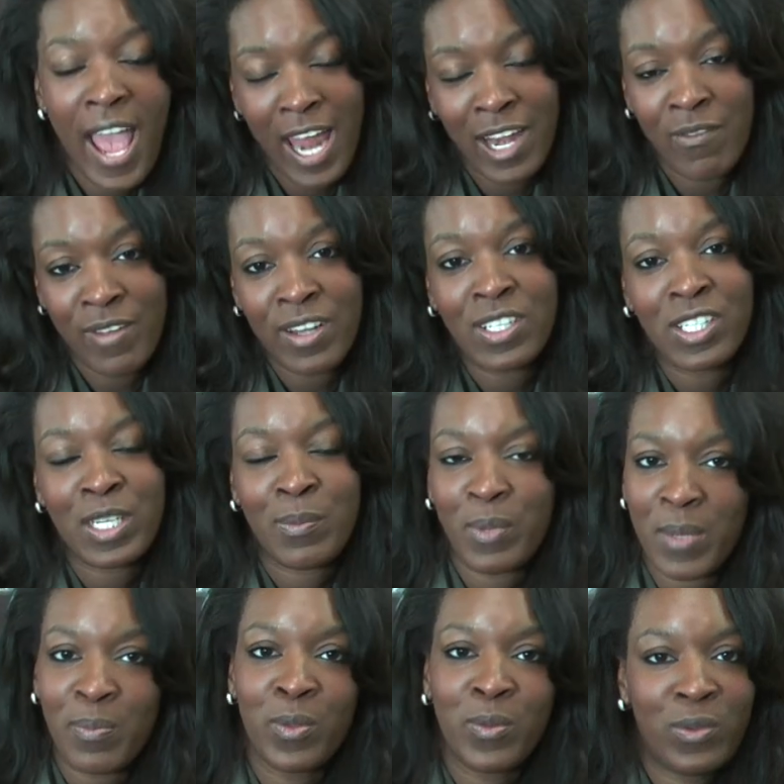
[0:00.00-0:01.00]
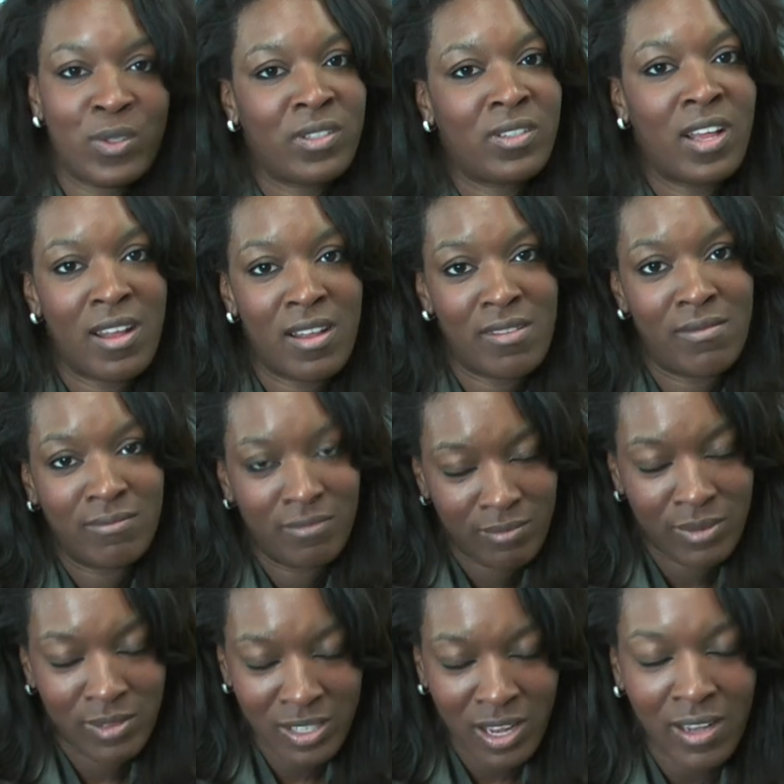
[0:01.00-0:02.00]
and eventually people will
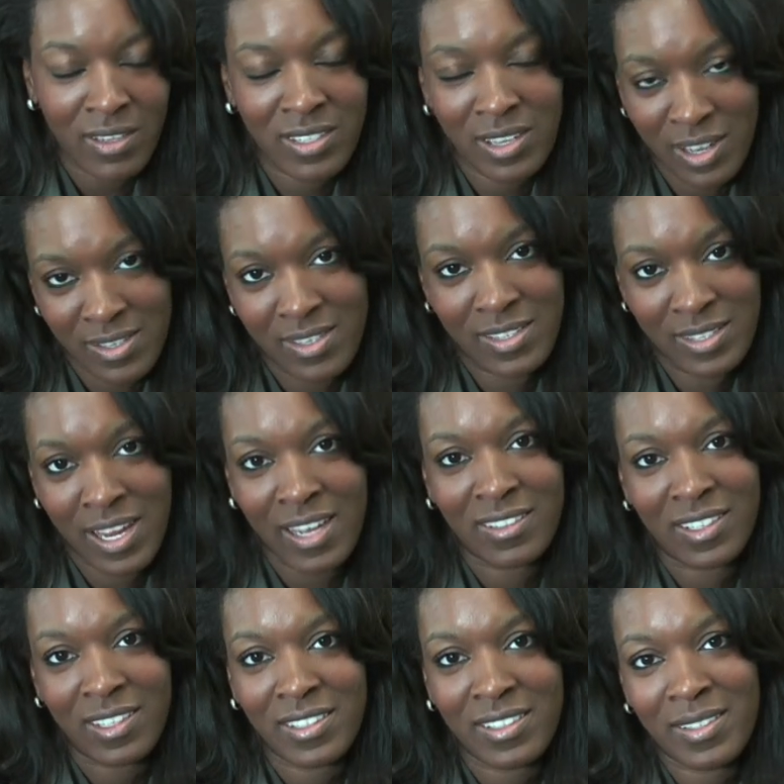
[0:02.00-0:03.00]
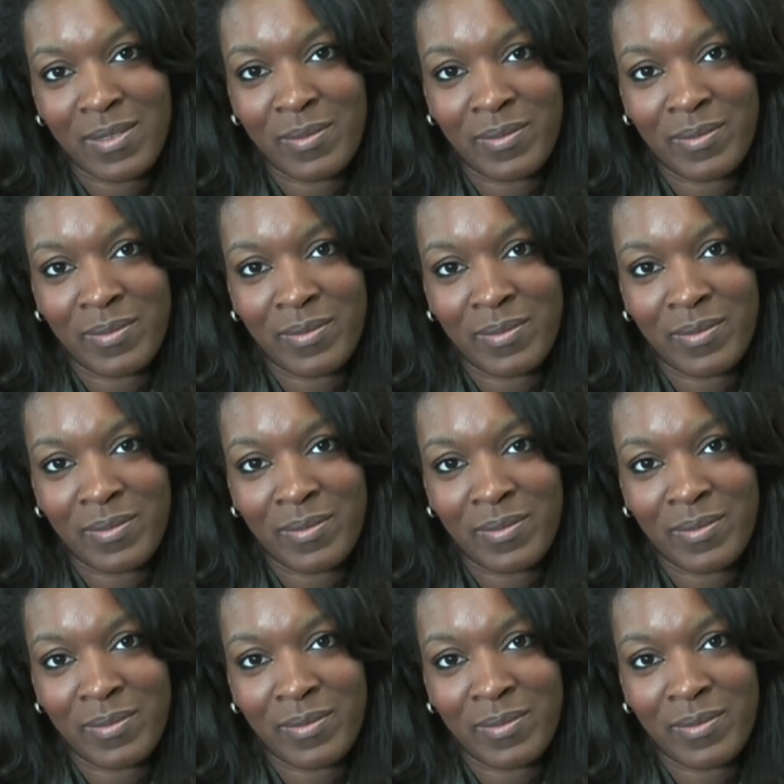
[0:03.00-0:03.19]
start to understand it.